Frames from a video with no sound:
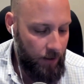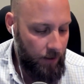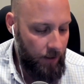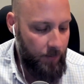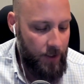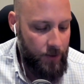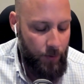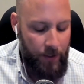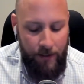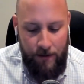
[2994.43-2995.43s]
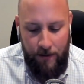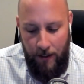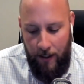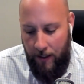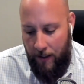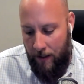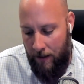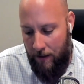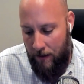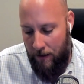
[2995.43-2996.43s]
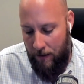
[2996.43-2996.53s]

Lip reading: in my 20s, I